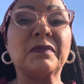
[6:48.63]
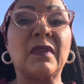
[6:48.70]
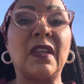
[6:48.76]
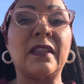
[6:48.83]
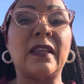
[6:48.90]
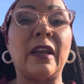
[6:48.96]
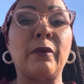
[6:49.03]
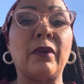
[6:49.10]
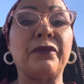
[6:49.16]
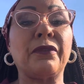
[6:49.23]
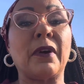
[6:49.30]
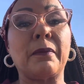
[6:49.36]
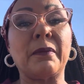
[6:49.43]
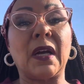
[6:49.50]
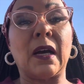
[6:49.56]
that they were
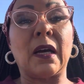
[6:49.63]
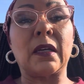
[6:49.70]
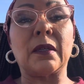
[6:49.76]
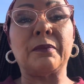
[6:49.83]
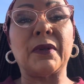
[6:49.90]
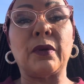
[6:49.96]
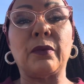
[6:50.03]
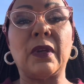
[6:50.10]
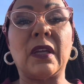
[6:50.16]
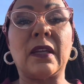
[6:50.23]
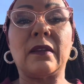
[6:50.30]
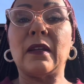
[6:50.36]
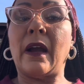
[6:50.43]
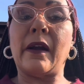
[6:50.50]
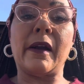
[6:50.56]
from Ghana, but
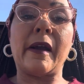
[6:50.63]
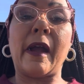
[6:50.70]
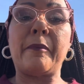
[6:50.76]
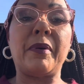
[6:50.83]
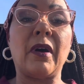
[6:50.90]
I